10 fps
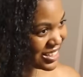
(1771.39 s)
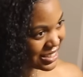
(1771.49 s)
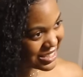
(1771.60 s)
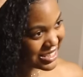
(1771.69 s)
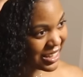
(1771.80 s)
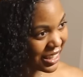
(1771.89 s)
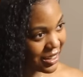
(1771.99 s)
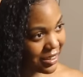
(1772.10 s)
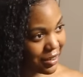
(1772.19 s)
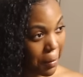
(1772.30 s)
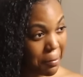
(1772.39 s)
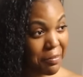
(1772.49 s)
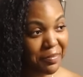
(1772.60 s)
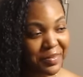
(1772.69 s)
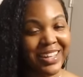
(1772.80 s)
it's like
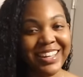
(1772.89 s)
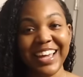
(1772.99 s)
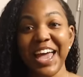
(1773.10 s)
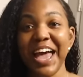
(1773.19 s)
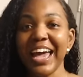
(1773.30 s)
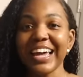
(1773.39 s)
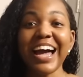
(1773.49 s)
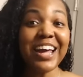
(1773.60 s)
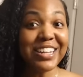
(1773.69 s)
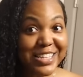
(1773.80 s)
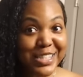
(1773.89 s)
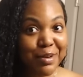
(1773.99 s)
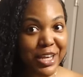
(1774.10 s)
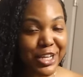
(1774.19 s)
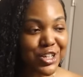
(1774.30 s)
kind of the
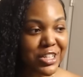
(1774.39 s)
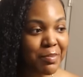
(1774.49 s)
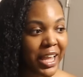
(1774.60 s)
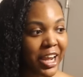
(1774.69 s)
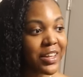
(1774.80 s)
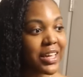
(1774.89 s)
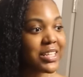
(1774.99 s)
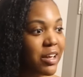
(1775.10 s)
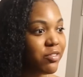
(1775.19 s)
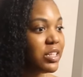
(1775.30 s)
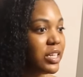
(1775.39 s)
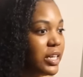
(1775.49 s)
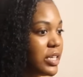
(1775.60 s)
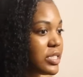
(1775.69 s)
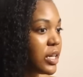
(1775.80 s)
same texture as my hair. Like, it
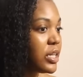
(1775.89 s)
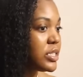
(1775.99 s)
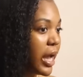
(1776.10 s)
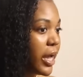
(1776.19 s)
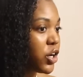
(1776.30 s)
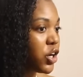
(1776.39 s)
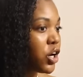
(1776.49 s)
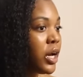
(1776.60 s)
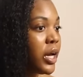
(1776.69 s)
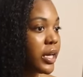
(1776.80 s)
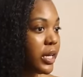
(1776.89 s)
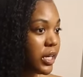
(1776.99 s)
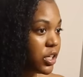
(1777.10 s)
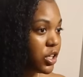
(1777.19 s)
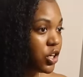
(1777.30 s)
definitely is like a tighter,
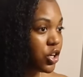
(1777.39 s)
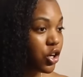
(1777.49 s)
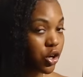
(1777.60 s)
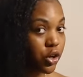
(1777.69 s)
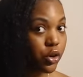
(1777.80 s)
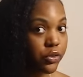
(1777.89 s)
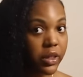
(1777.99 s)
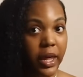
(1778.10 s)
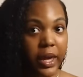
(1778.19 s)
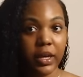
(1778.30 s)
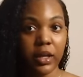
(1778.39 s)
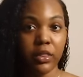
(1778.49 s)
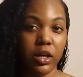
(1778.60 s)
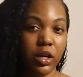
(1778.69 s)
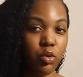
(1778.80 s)
kinkier curl than like
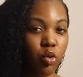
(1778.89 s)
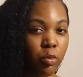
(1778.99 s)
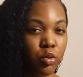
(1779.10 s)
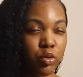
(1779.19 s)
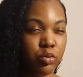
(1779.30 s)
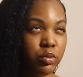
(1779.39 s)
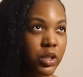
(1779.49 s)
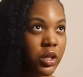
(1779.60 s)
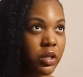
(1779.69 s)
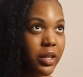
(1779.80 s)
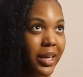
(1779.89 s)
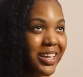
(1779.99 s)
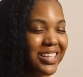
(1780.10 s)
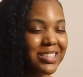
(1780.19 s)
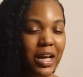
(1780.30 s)
the normal,
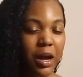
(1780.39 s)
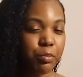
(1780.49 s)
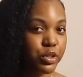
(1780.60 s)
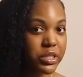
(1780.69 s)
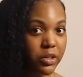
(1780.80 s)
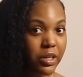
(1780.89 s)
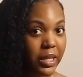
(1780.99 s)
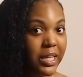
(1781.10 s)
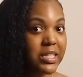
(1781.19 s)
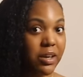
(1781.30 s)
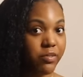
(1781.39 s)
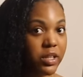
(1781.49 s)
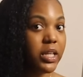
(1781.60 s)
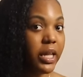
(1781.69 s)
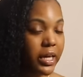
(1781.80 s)
like it's not Brazilian, like it's
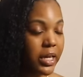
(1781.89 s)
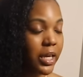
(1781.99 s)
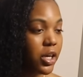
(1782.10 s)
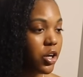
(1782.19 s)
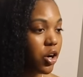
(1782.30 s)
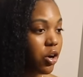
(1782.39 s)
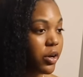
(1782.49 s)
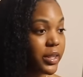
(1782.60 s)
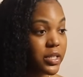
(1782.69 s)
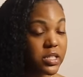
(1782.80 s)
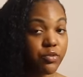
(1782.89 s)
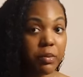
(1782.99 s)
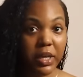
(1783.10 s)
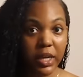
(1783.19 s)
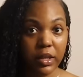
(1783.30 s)
definitely like a kinky curl. Again, this is
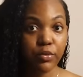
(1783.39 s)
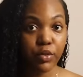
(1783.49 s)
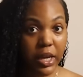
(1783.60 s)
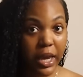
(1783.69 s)
from Heat Free